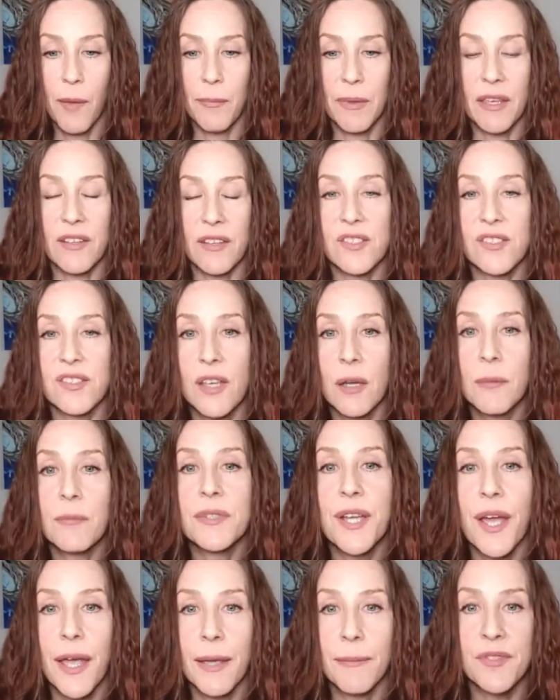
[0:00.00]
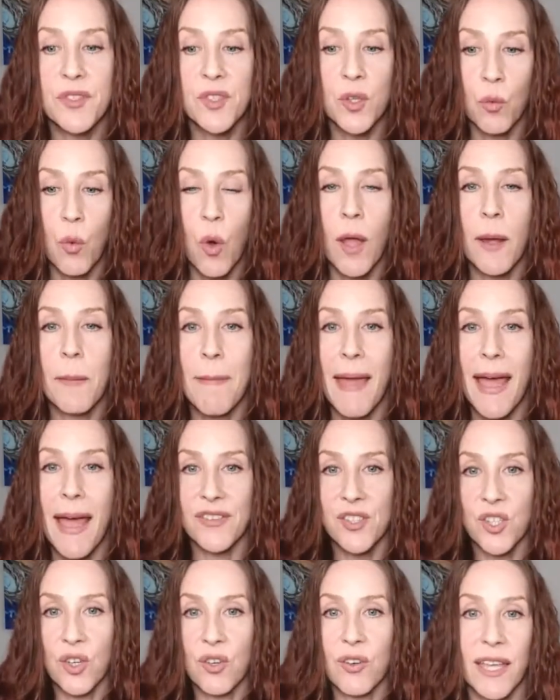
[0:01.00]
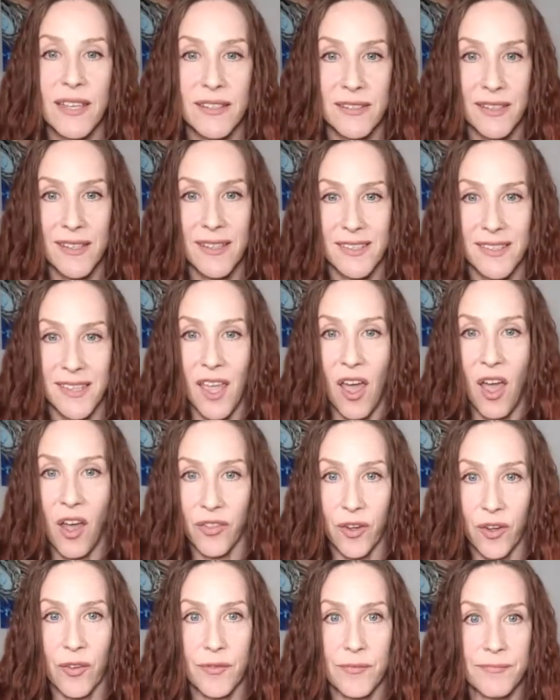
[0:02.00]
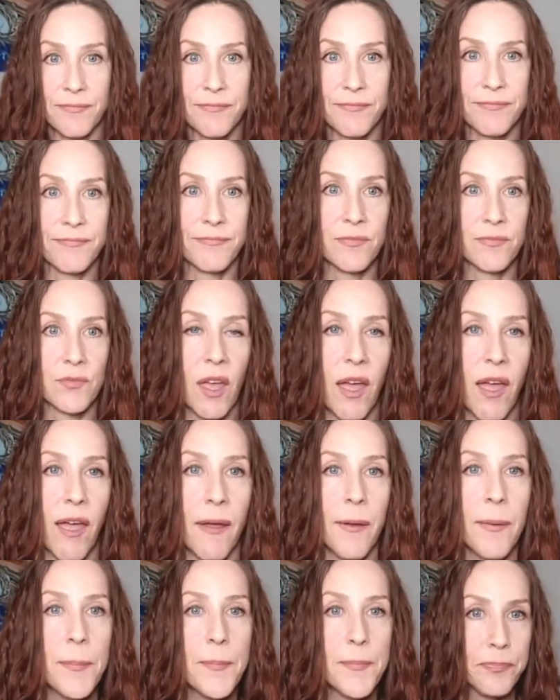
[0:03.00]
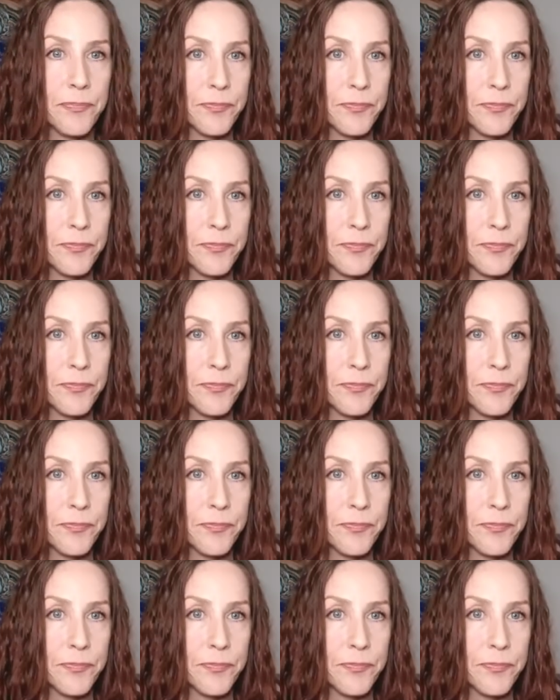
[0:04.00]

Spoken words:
because sometimes the one masquerades as the other. Okay?